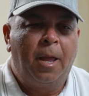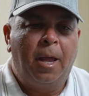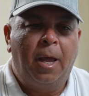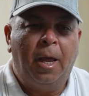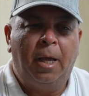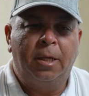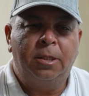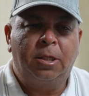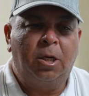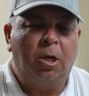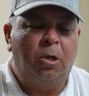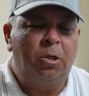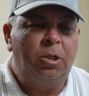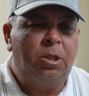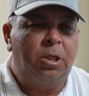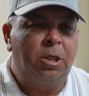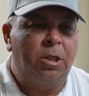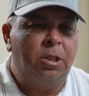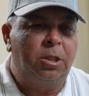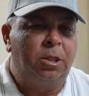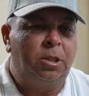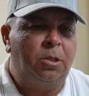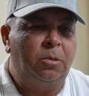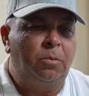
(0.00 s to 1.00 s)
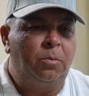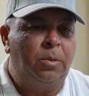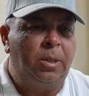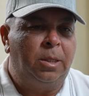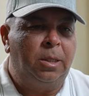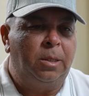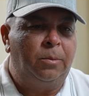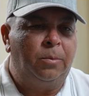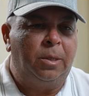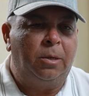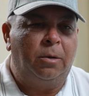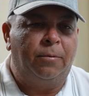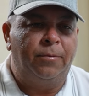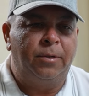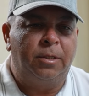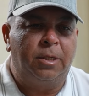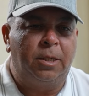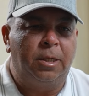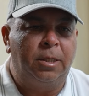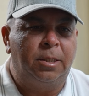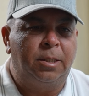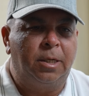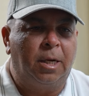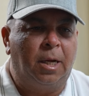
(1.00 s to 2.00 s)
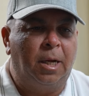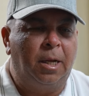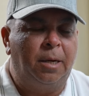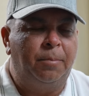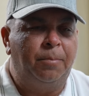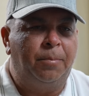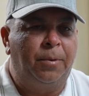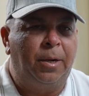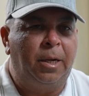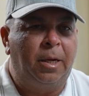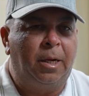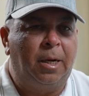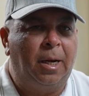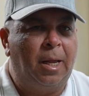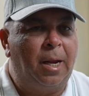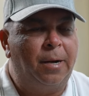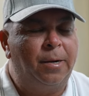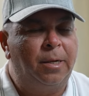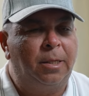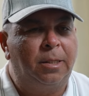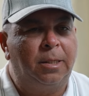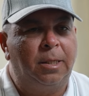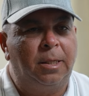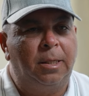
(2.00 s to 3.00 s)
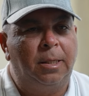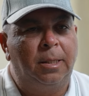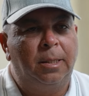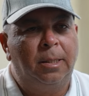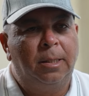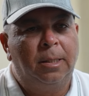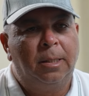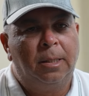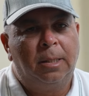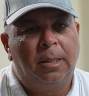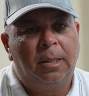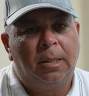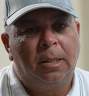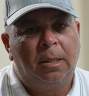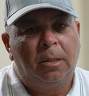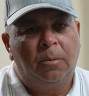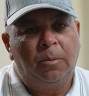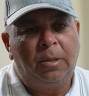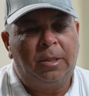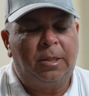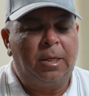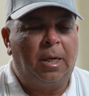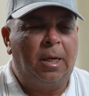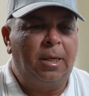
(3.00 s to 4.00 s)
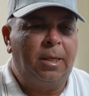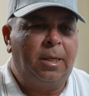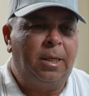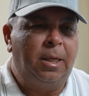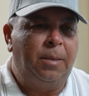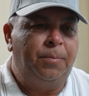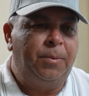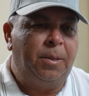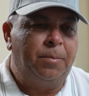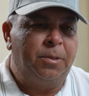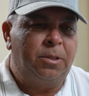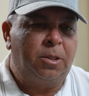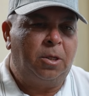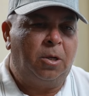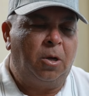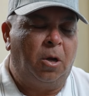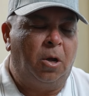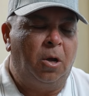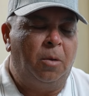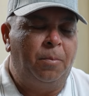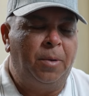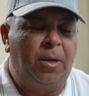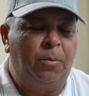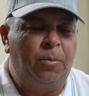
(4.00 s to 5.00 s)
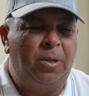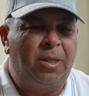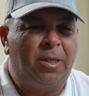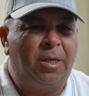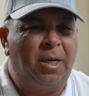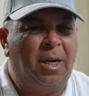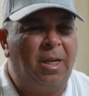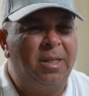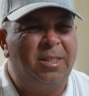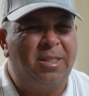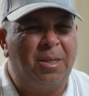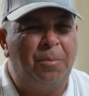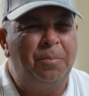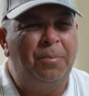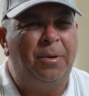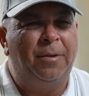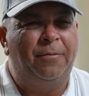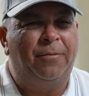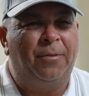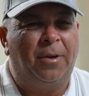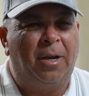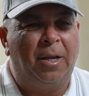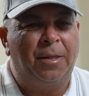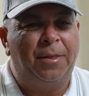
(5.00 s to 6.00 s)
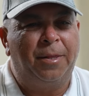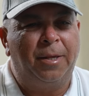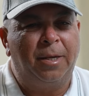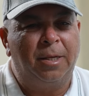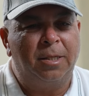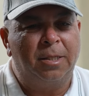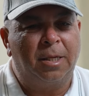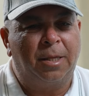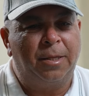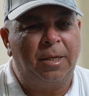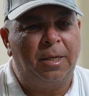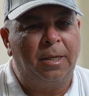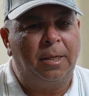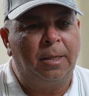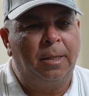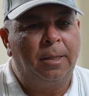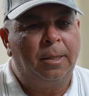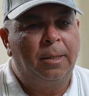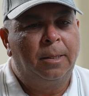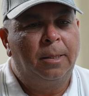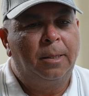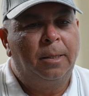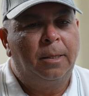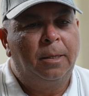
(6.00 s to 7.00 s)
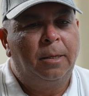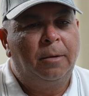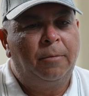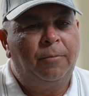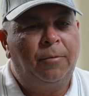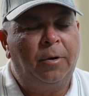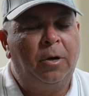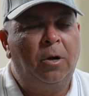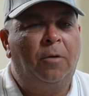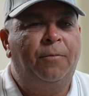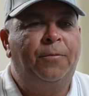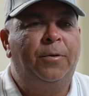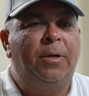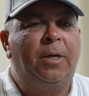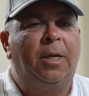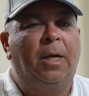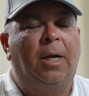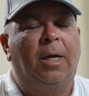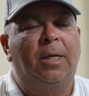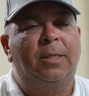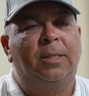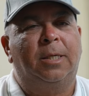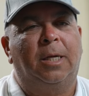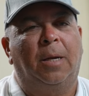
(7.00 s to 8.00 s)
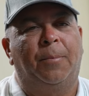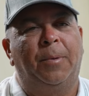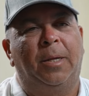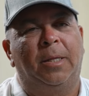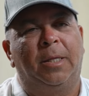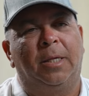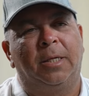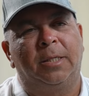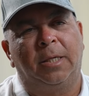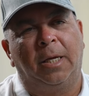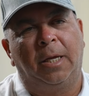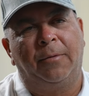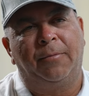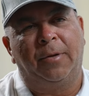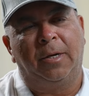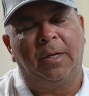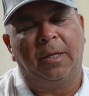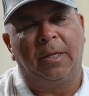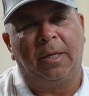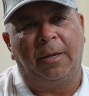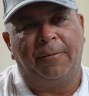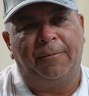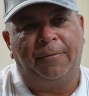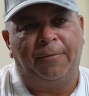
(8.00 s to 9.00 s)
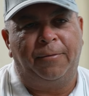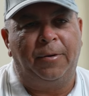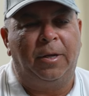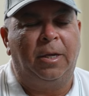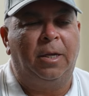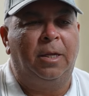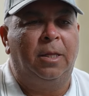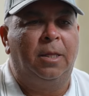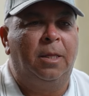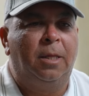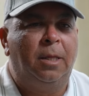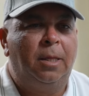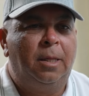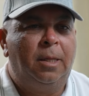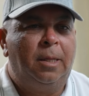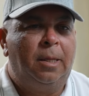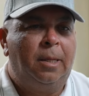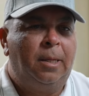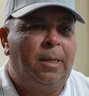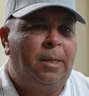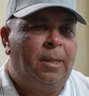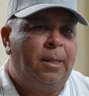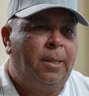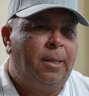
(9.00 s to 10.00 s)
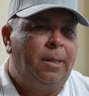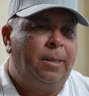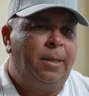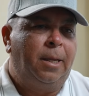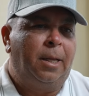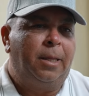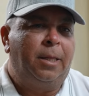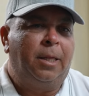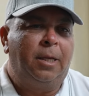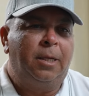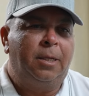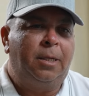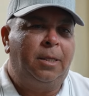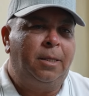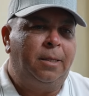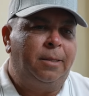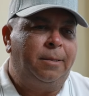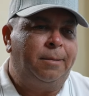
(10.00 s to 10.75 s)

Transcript: As coaches, we obviously try and bring clarity. We try and keep them as calm, and we try and simplify things. I think very often guys come at this level and they feel that their